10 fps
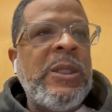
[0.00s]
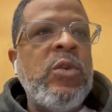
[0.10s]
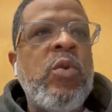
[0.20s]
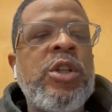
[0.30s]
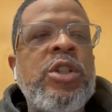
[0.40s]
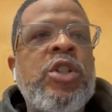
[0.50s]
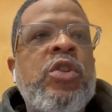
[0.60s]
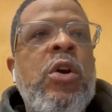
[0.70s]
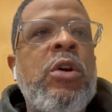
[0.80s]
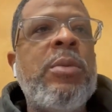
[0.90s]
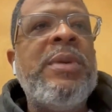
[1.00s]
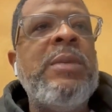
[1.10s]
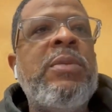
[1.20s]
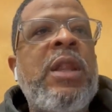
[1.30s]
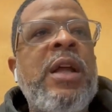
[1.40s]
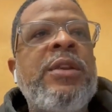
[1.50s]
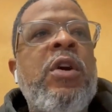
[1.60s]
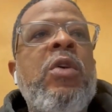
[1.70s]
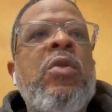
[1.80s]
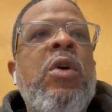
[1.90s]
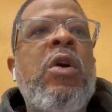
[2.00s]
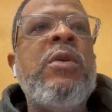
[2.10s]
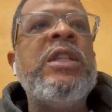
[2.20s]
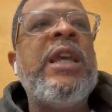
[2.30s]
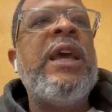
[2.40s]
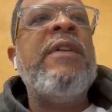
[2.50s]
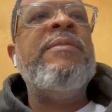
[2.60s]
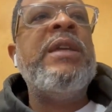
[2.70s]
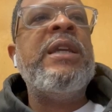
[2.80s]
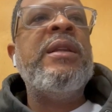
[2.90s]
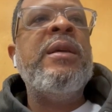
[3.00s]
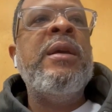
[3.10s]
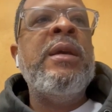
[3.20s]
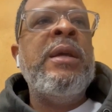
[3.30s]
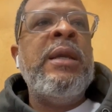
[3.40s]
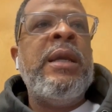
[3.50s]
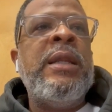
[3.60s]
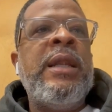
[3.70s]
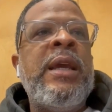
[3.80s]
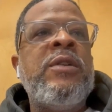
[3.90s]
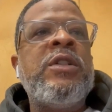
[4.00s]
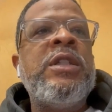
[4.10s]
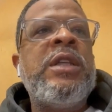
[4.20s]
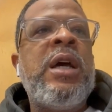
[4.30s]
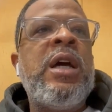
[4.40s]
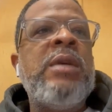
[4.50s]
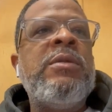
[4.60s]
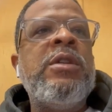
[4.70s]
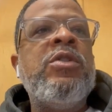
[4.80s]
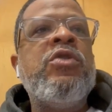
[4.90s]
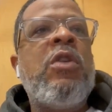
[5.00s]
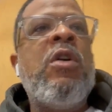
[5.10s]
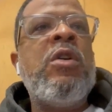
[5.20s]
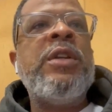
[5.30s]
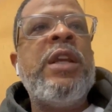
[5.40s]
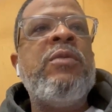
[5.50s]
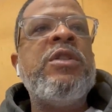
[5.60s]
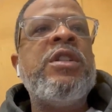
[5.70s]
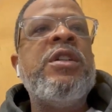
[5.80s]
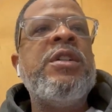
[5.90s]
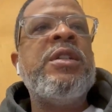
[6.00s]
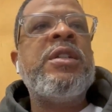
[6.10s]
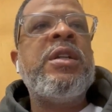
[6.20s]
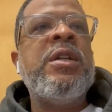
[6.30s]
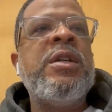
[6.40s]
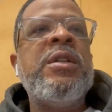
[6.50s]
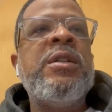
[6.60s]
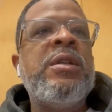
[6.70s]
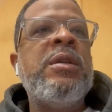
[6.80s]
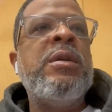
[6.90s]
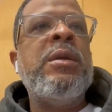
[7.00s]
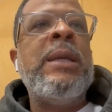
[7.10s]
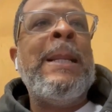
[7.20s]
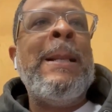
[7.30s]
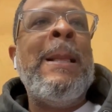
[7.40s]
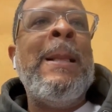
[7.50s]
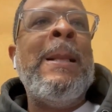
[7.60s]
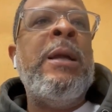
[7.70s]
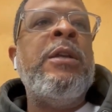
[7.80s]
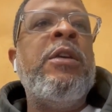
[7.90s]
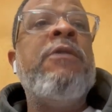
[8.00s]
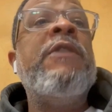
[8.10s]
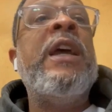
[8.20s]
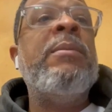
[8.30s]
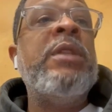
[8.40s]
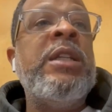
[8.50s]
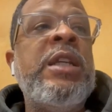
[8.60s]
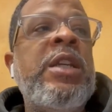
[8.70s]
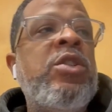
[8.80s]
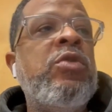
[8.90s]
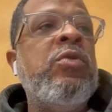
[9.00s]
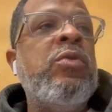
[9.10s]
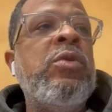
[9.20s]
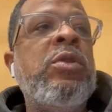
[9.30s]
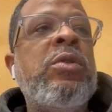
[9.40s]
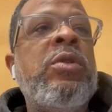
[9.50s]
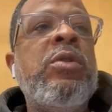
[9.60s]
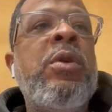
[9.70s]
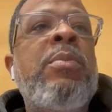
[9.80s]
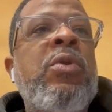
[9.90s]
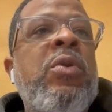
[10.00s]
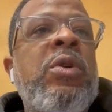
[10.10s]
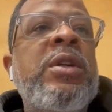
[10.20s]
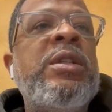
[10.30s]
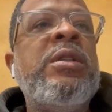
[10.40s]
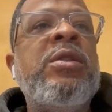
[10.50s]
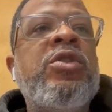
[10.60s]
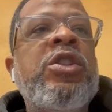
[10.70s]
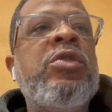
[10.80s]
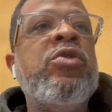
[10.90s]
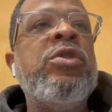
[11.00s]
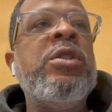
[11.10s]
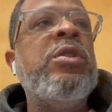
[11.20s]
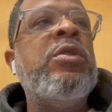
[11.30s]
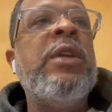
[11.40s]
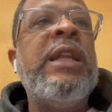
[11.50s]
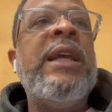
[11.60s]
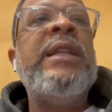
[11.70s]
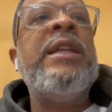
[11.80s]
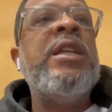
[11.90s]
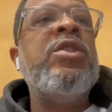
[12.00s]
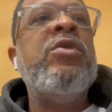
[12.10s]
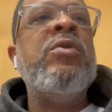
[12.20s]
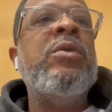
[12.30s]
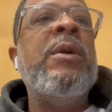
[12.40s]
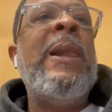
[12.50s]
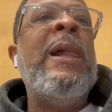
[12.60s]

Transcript: you're one of the stronger people I know, always have been, and now is the time to draw on that resilience because your family needs you, your boys and your children, they need you.